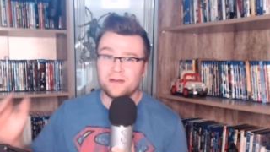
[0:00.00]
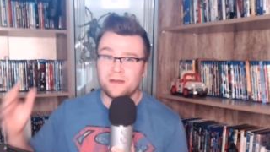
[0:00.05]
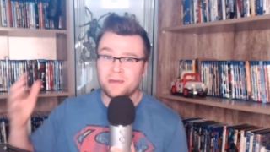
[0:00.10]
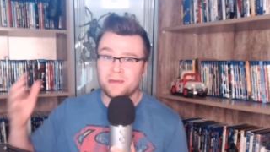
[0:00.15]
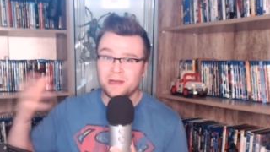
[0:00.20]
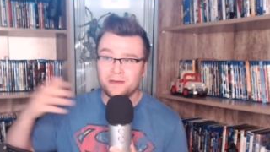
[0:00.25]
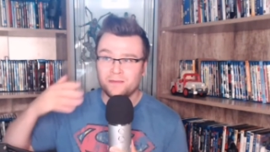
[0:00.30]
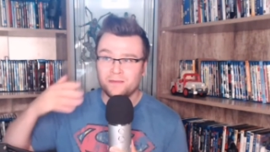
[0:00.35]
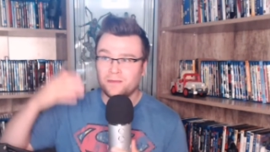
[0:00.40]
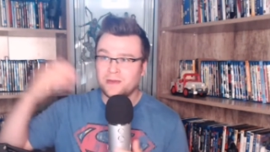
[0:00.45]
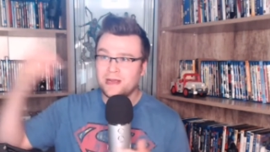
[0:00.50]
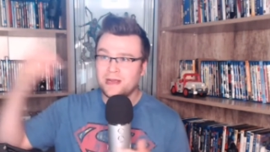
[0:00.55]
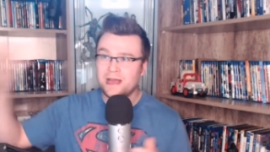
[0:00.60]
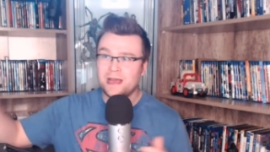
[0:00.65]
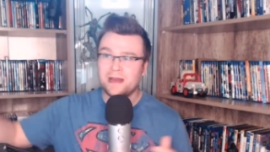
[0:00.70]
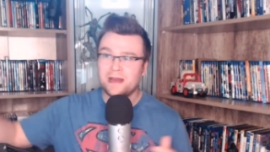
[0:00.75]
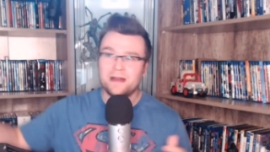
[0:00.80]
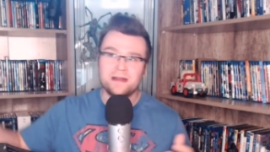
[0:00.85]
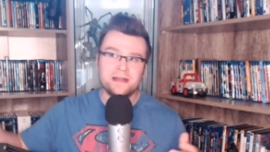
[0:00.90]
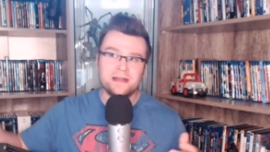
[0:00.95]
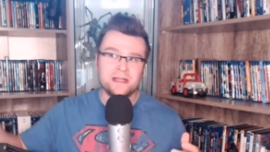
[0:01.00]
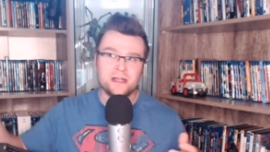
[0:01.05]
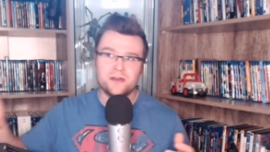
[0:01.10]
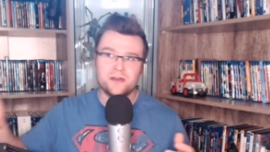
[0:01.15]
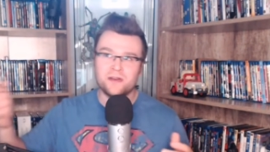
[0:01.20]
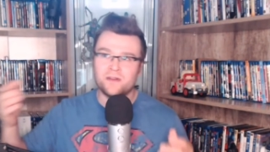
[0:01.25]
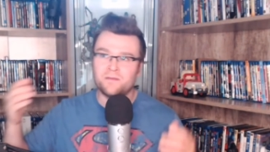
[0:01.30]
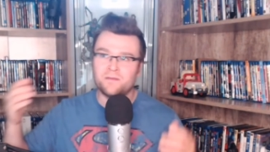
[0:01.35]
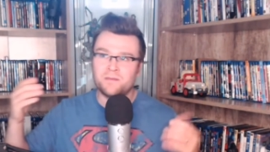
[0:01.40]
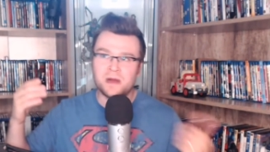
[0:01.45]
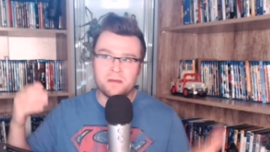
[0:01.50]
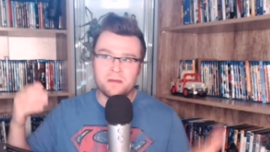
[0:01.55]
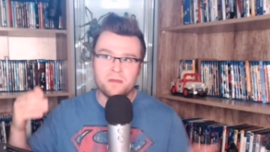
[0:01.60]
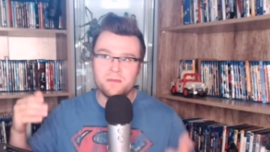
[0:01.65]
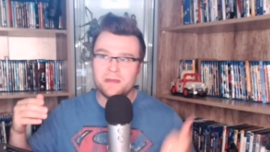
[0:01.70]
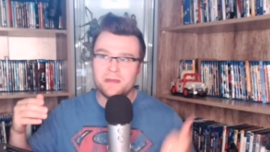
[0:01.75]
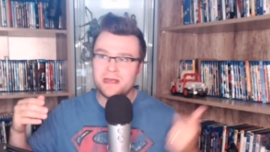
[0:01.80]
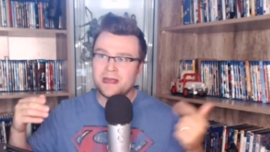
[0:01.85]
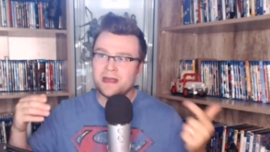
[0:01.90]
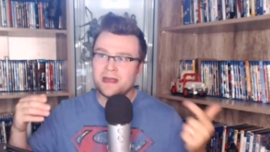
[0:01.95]
I mean, we had a year of
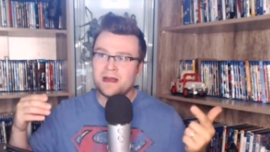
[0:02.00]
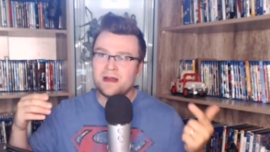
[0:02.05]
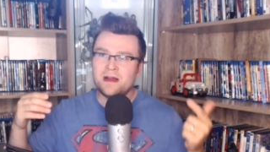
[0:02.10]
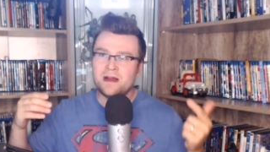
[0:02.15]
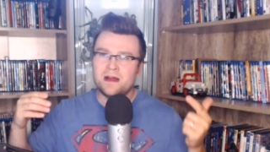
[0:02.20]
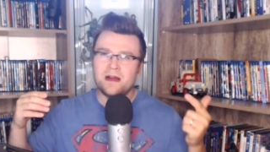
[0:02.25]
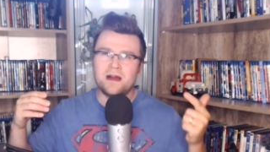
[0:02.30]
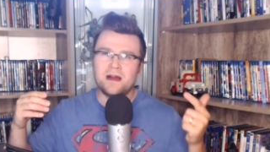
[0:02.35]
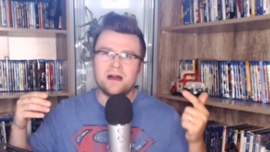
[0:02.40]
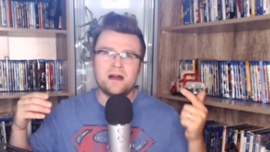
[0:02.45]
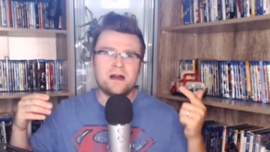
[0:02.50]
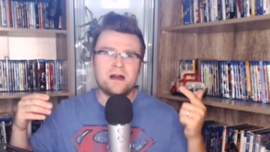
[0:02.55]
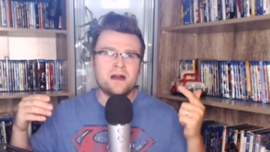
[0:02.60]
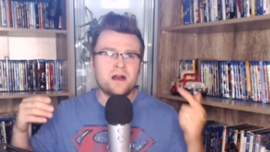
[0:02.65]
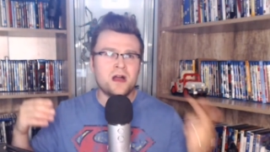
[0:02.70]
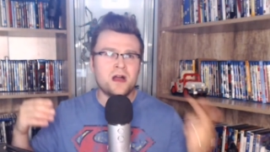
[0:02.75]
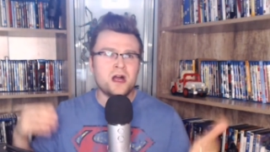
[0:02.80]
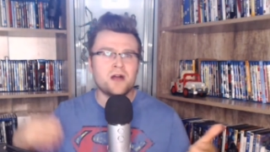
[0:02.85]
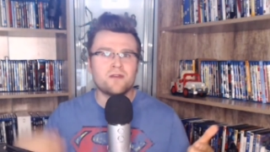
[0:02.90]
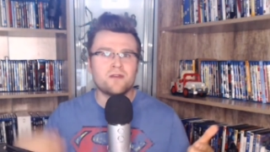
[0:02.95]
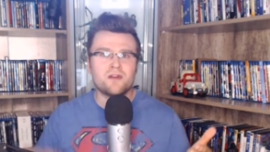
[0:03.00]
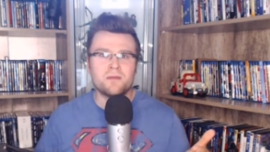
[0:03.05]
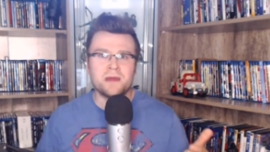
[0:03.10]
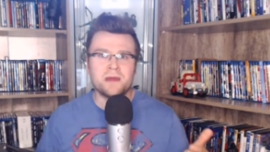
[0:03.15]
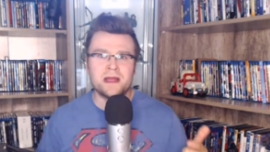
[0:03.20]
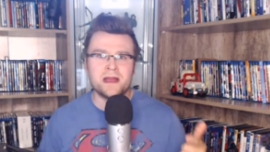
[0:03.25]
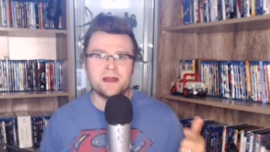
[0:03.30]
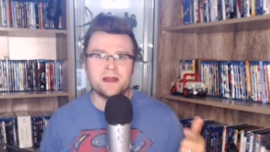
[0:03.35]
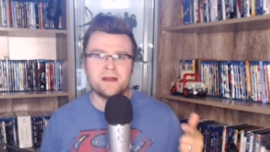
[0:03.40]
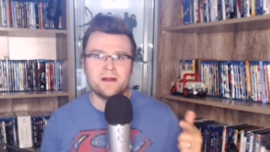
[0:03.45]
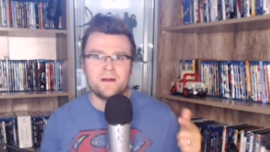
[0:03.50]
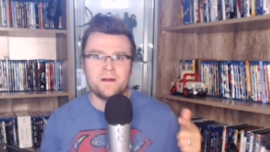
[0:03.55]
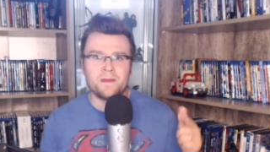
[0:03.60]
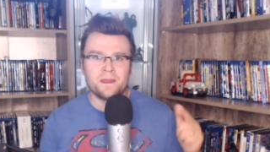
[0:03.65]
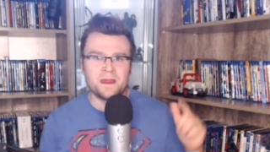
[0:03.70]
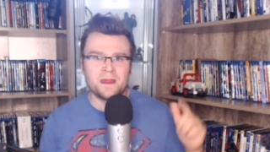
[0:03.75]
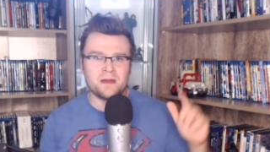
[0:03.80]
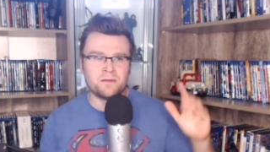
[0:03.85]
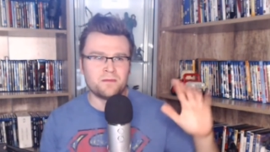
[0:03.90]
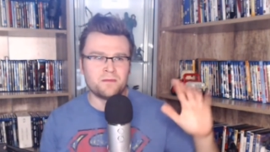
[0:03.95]
Bumblebee, uh, Aquaman,
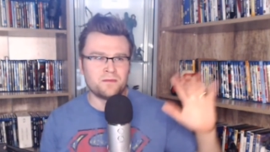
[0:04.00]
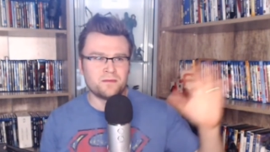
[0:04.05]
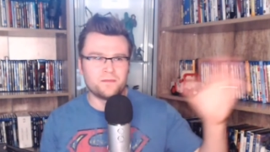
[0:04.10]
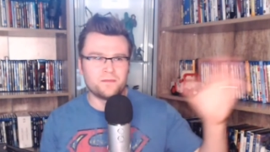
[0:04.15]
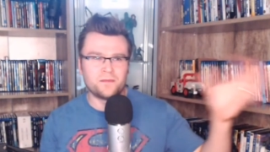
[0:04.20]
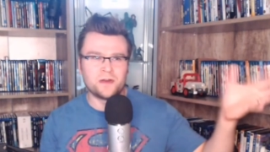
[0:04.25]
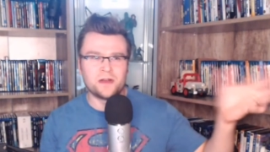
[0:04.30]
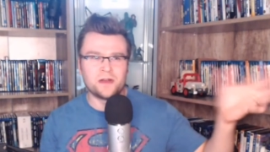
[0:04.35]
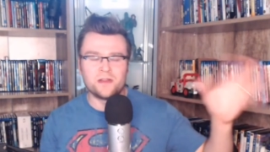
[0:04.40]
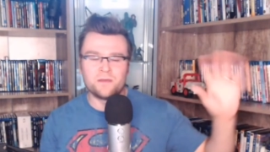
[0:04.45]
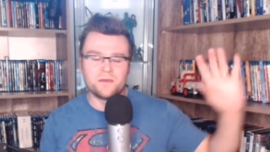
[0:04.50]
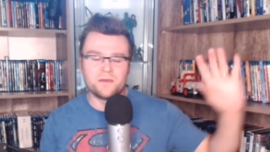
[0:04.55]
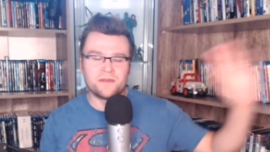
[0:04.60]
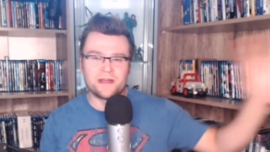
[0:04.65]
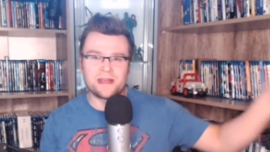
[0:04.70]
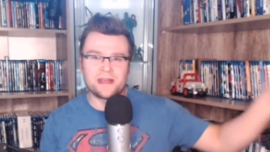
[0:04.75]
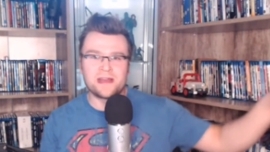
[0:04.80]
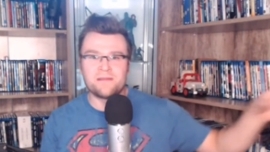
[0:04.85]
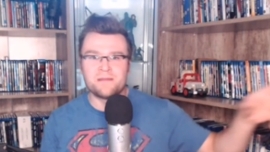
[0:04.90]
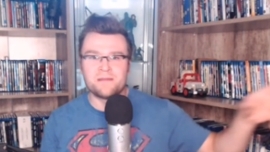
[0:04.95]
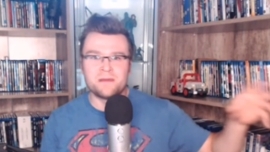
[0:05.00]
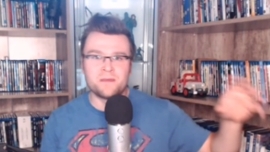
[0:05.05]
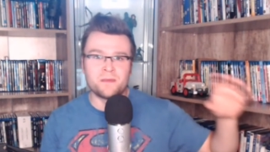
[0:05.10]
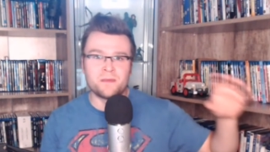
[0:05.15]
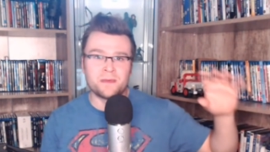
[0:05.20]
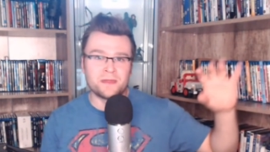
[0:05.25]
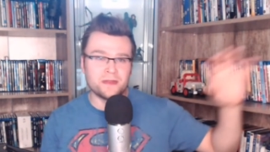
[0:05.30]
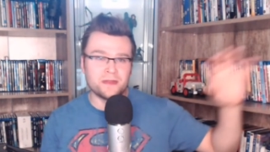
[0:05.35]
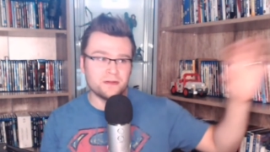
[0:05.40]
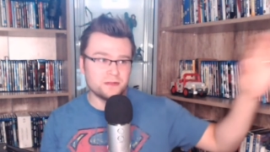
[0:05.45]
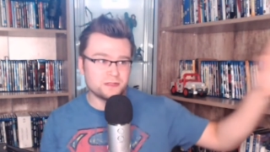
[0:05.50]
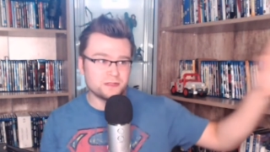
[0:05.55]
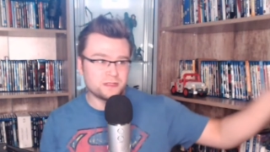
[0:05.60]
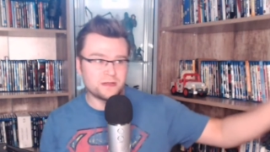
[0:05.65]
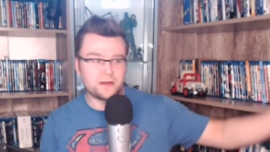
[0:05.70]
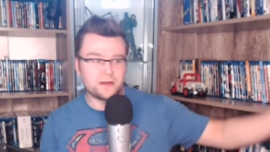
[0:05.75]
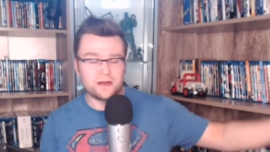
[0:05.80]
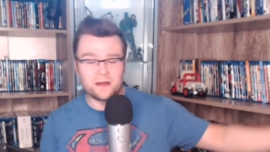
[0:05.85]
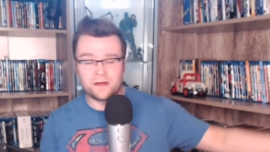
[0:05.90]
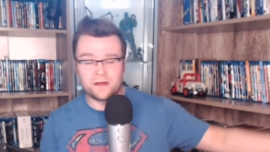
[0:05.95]
and one other movie I can't remember. But there was
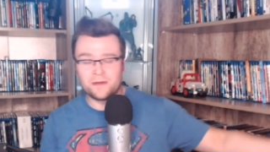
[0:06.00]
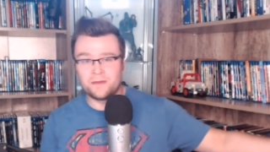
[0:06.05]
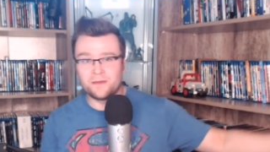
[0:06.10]
a, a